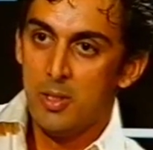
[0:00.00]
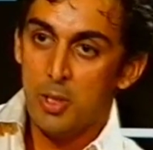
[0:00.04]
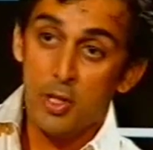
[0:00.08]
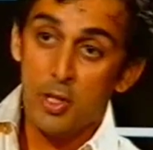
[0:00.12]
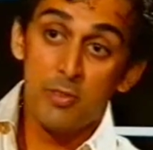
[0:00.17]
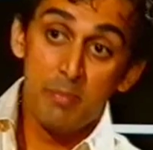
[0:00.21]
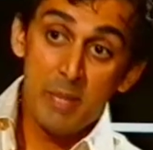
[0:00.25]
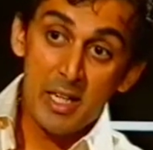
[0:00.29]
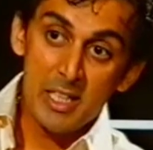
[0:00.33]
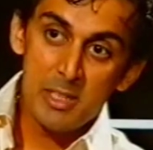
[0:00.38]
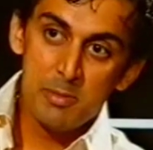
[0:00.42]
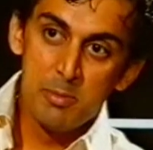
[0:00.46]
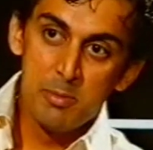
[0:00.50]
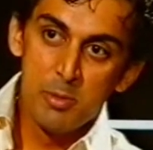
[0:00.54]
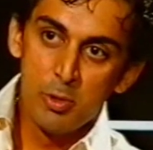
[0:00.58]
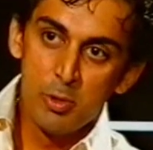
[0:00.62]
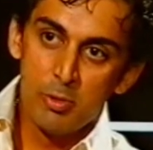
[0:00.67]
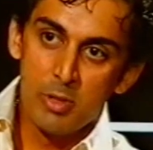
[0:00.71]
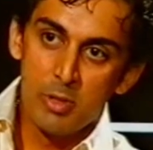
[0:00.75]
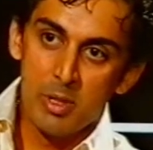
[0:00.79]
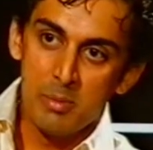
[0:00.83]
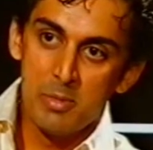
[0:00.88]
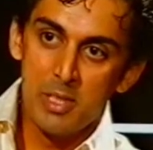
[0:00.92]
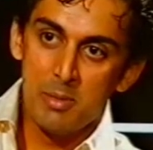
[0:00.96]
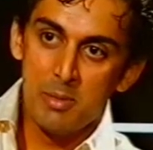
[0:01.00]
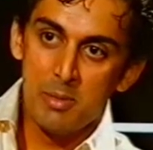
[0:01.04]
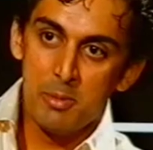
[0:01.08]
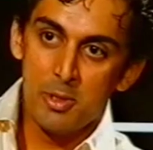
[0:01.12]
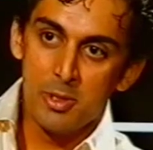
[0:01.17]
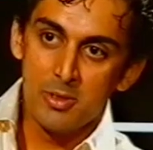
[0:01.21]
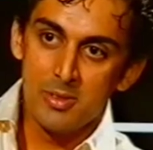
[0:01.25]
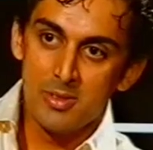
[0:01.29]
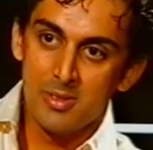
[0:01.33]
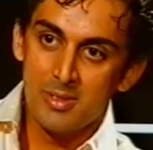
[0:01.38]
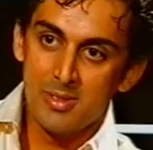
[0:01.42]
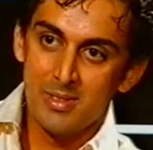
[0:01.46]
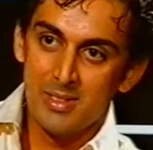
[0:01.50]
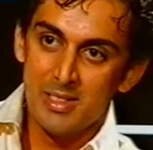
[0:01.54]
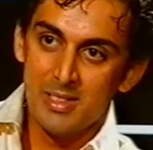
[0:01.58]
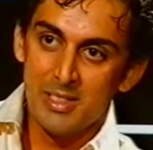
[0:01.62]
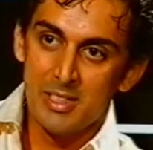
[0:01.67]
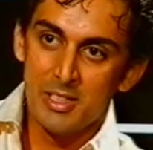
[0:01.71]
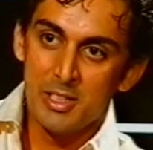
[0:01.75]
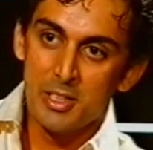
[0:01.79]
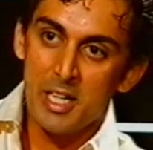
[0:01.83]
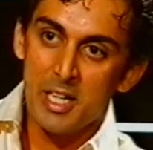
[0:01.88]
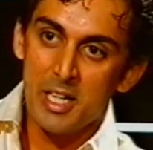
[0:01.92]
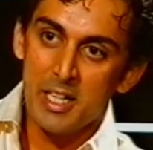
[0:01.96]
a lot of batsmen who grumble about
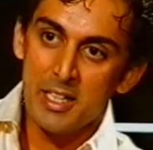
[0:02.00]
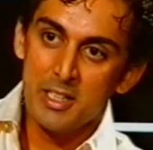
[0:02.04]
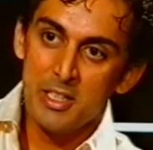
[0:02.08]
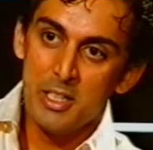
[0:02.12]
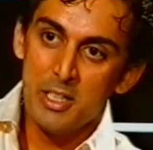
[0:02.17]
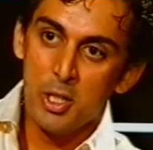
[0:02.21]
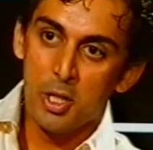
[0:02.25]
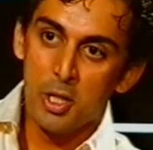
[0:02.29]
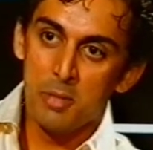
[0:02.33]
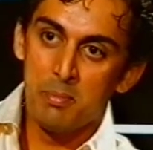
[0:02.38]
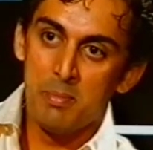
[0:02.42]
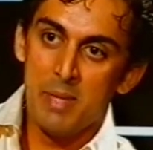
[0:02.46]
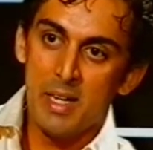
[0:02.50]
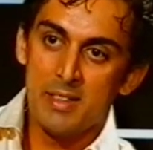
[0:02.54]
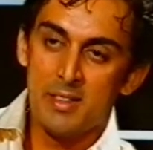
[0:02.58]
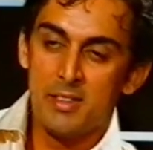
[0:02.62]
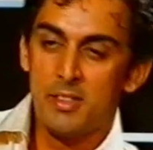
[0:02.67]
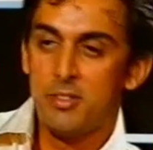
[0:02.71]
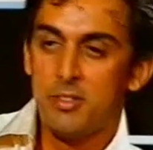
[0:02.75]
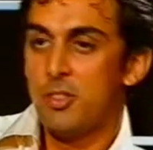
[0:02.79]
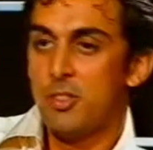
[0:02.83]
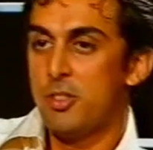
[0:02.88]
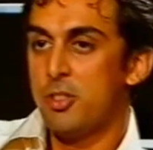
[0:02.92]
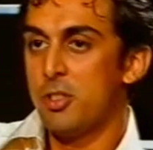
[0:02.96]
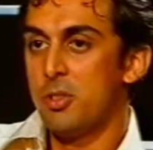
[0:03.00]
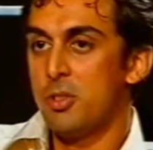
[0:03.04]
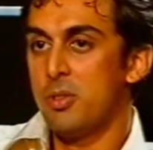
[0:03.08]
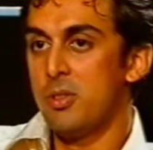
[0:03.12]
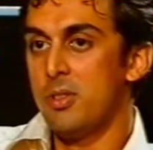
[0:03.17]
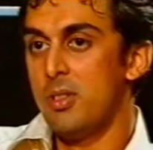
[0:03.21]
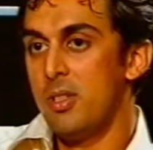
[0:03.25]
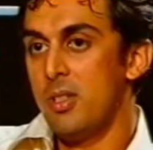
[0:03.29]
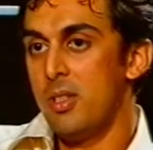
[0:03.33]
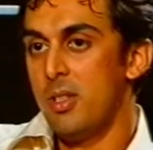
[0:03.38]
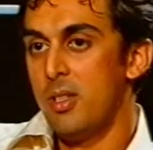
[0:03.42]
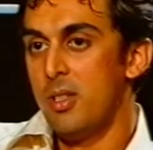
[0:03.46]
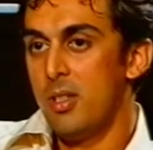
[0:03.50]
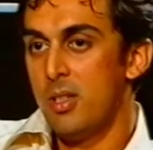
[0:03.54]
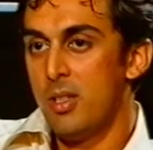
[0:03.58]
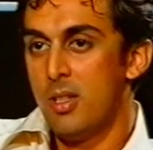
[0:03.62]
you know, getting the odd bad decision